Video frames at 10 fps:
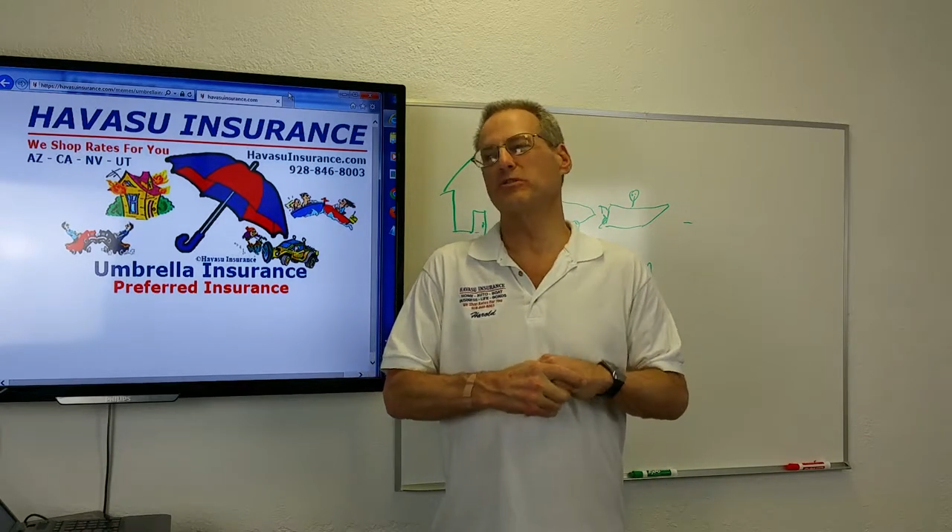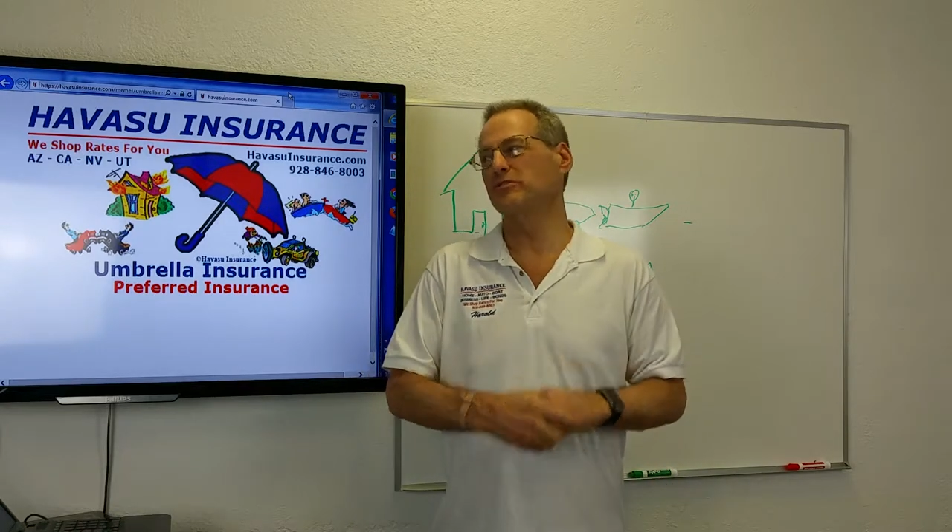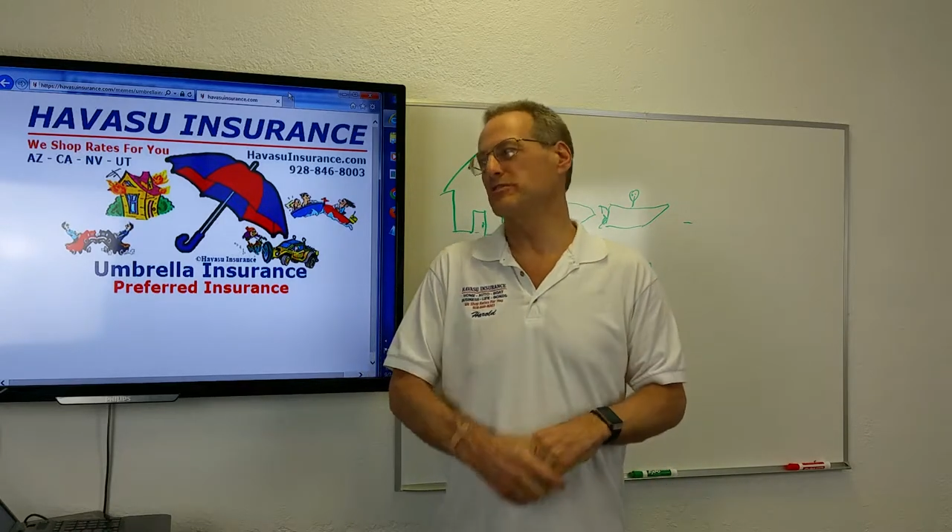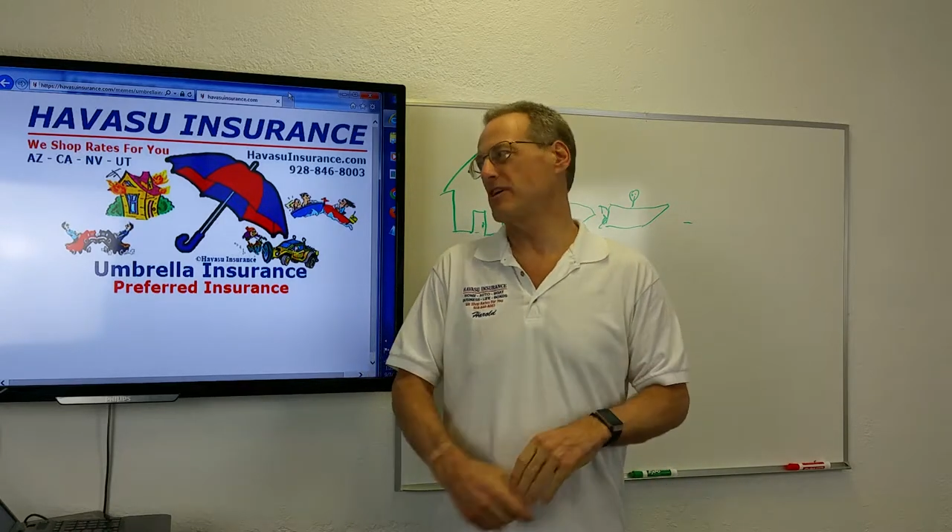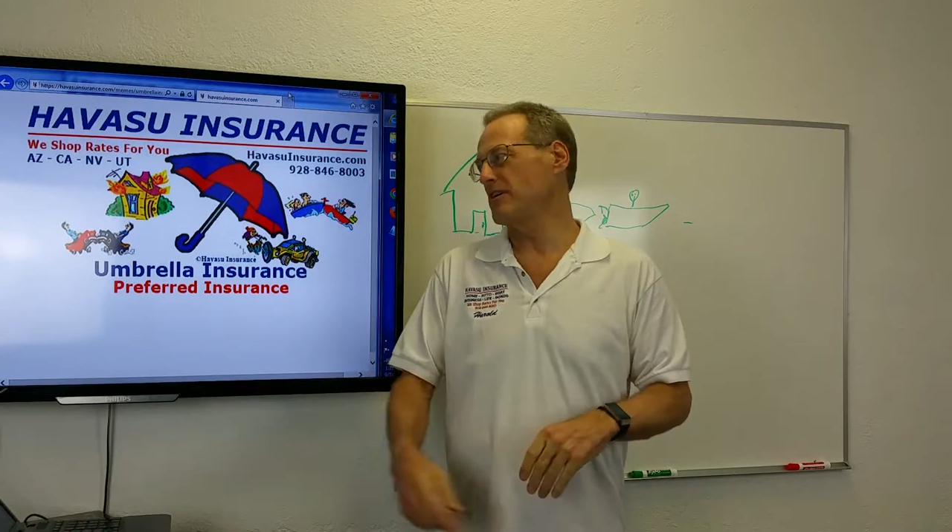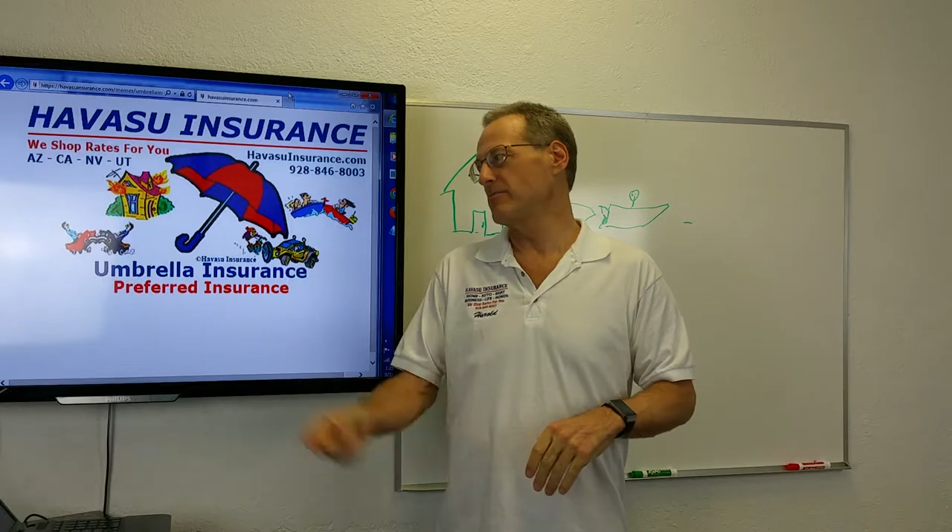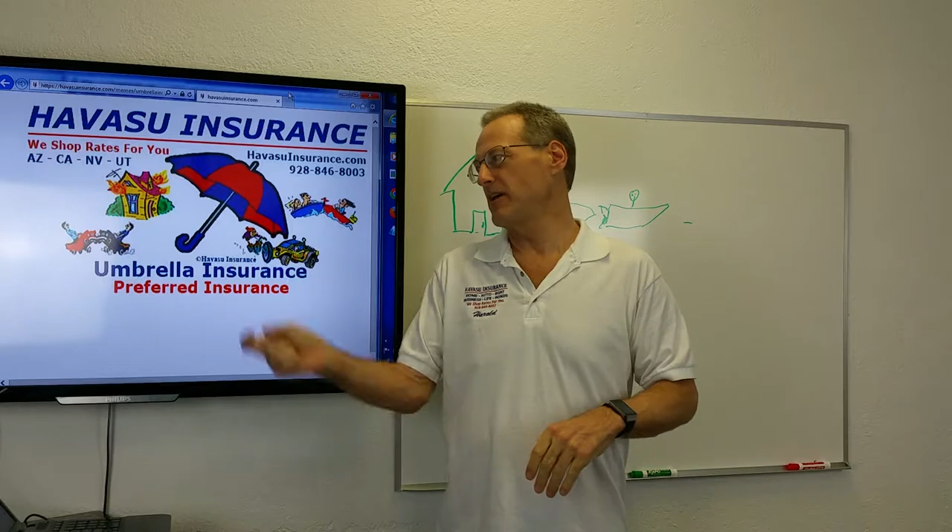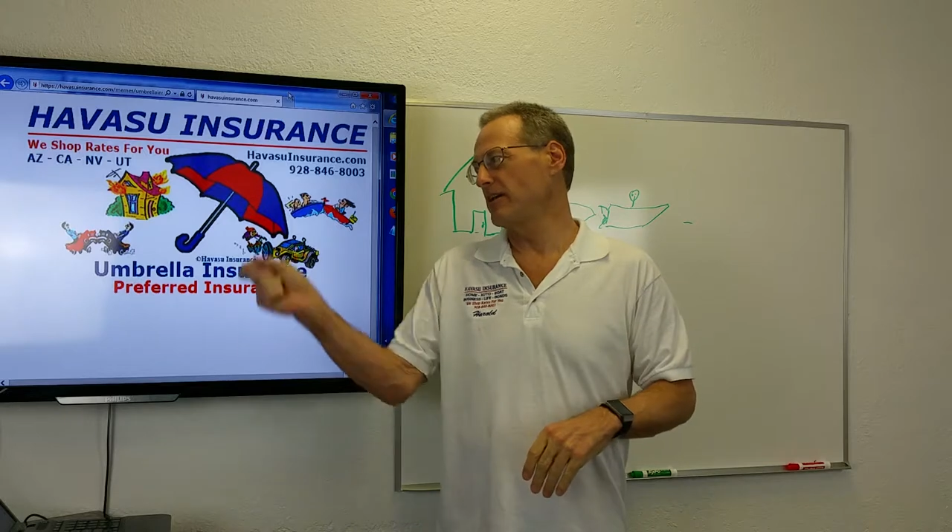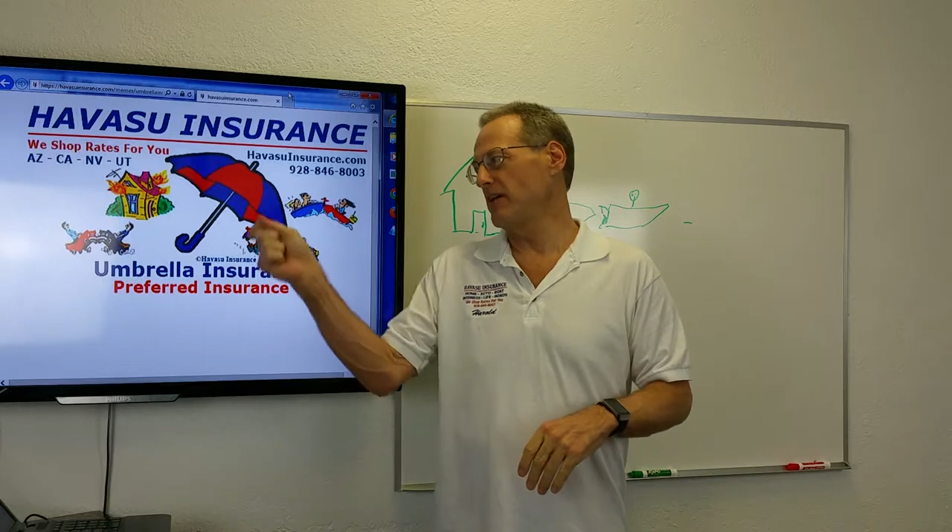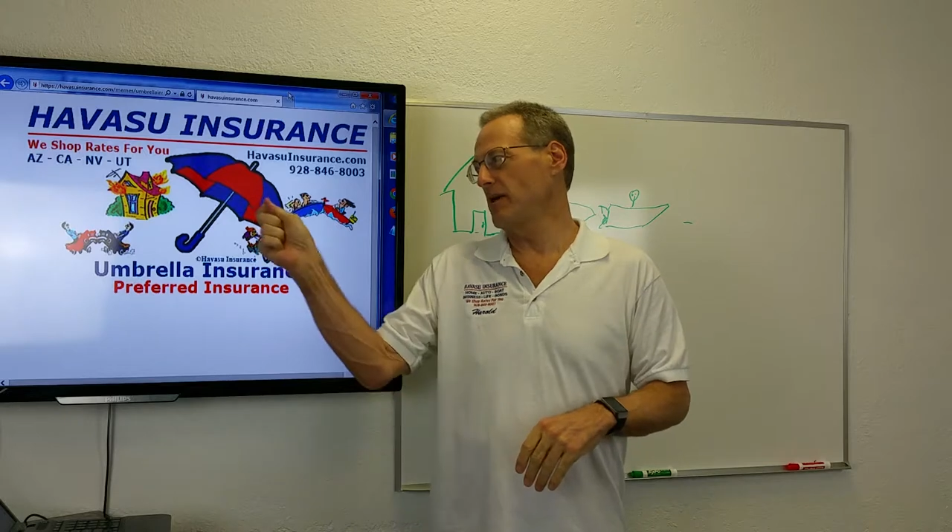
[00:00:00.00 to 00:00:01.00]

to talk about